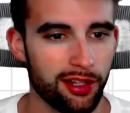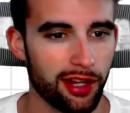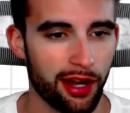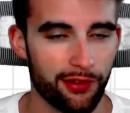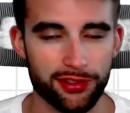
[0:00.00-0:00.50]

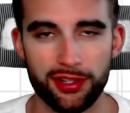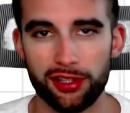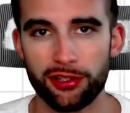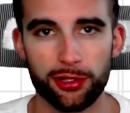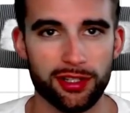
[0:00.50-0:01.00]
Everything's
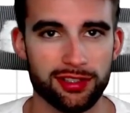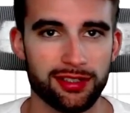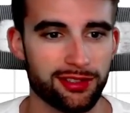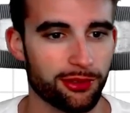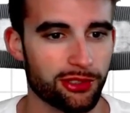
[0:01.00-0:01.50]
color-coded nice and
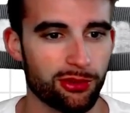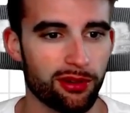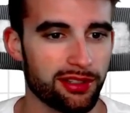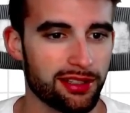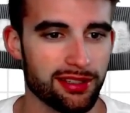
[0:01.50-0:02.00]
neat, so it's
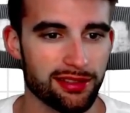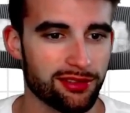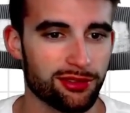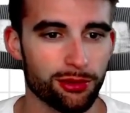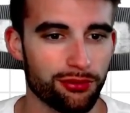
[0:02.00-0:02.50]
quite easy
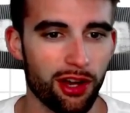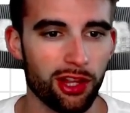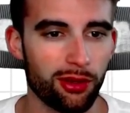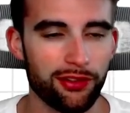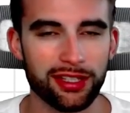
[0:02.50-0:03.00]
to
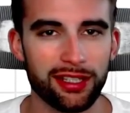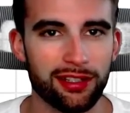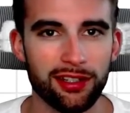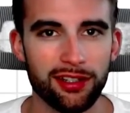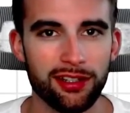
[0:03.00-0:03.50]
follow.
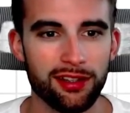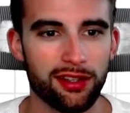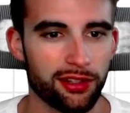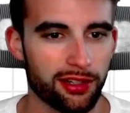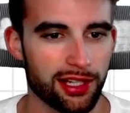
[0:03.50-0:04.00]
Everything
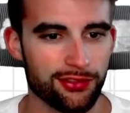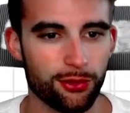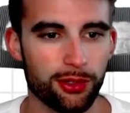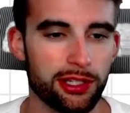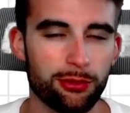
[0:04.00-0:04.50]
that you could ask
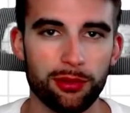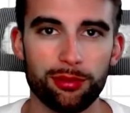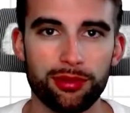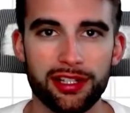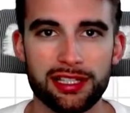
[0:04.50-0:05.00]
for in one
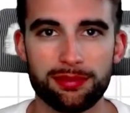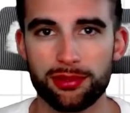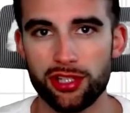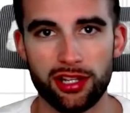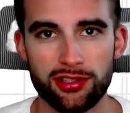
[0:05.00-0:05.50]
place.
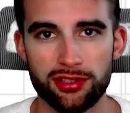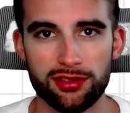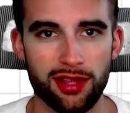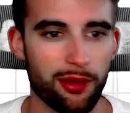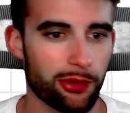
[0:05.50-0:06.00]

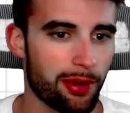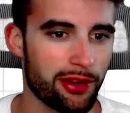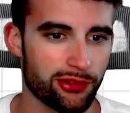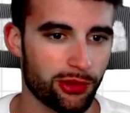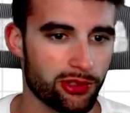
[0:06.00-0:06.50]
Projections,
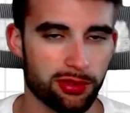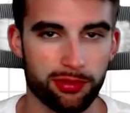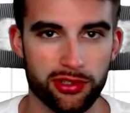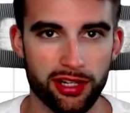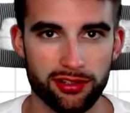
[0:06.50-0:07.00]
optimizer, ownership
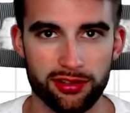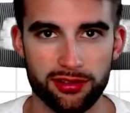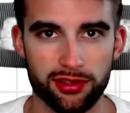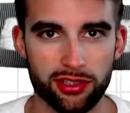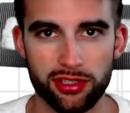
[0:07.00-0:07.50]

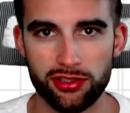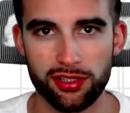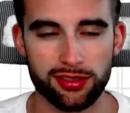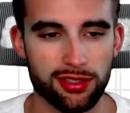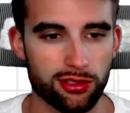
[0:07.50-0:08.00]
projections, the cheat
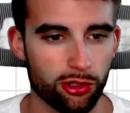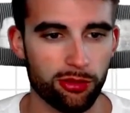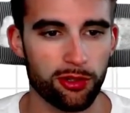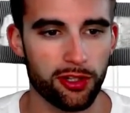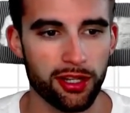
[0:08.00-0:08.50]
sheets, Discord
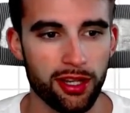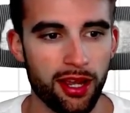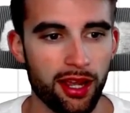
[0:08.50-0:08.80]
community.